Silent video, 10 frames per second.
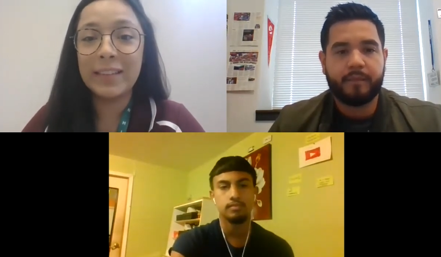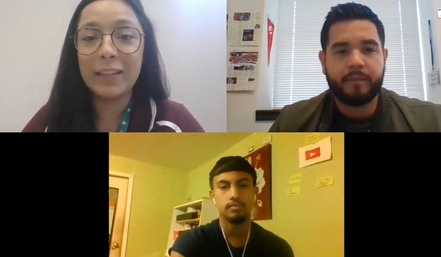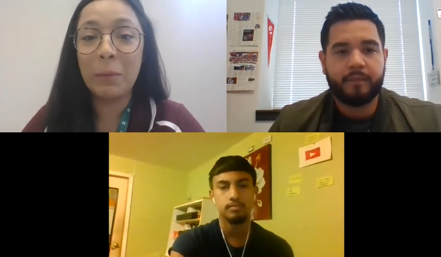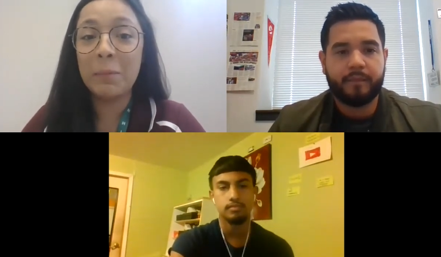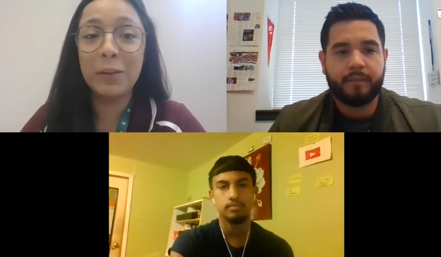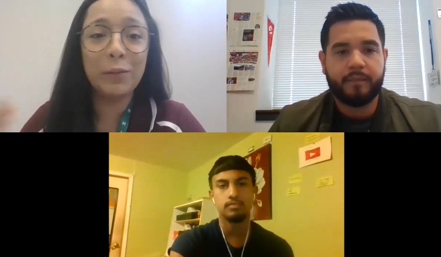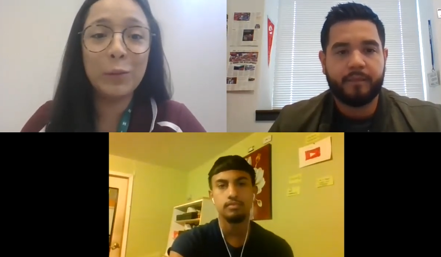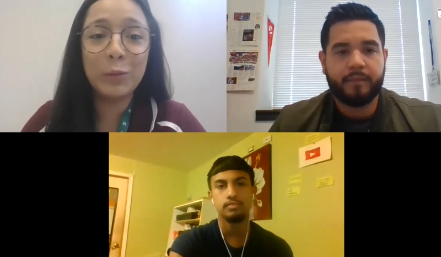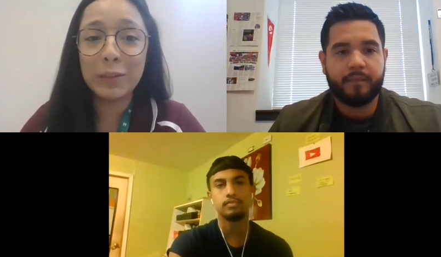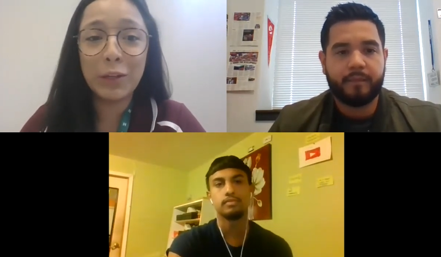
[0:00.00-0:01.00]
Speaker 1: that maybe you'll
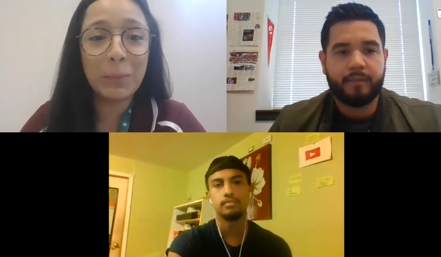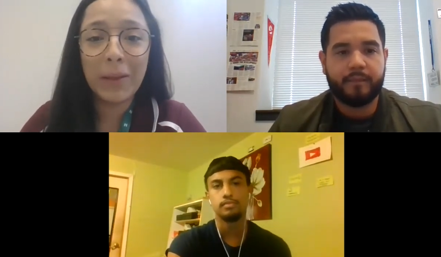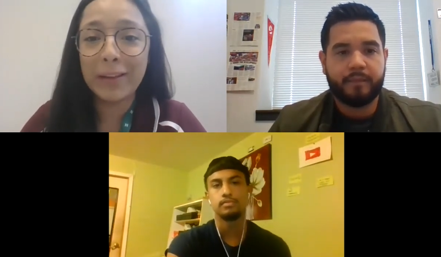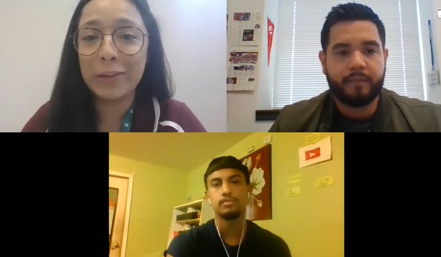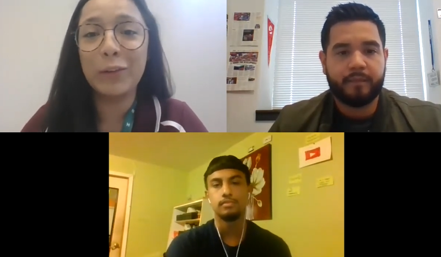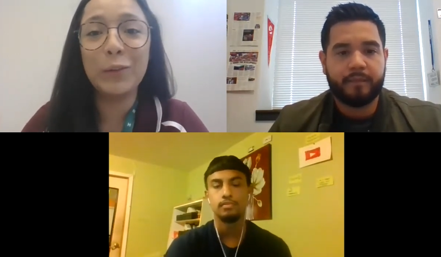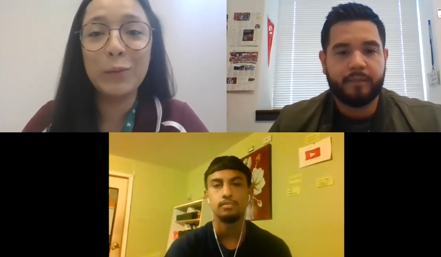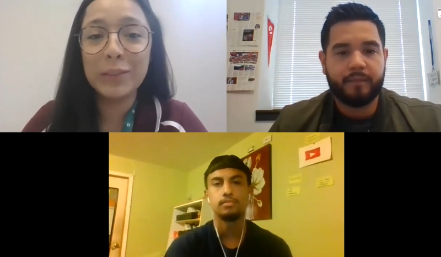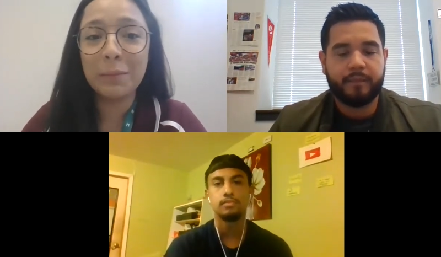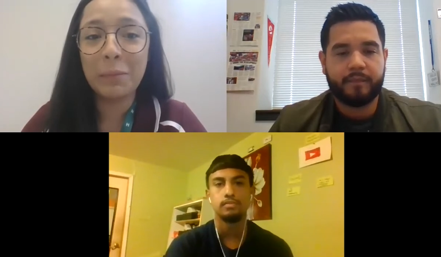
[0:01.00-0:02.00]
lose your planner, you'll
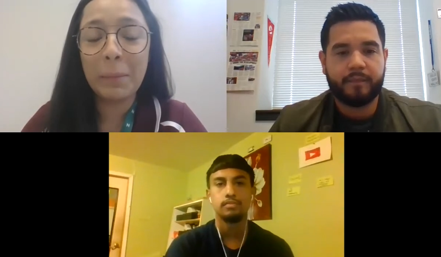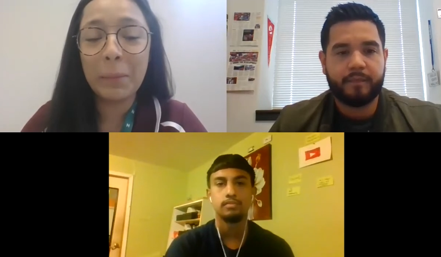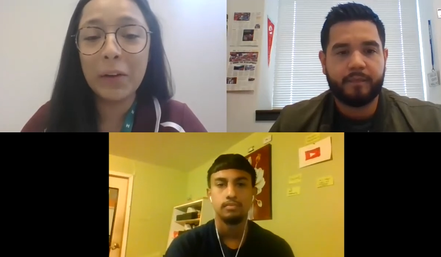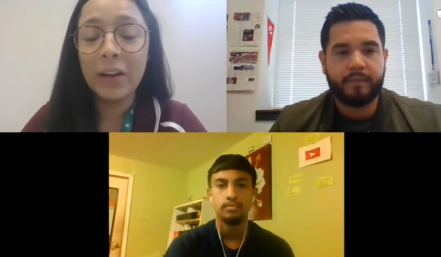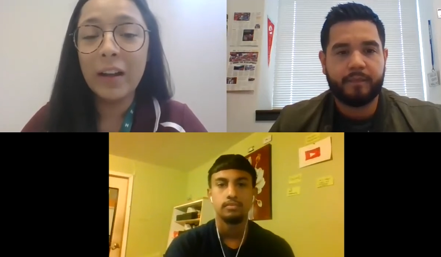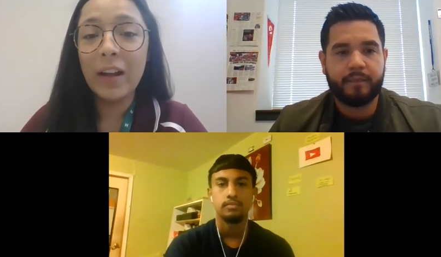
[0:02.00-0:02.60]
lose some paper.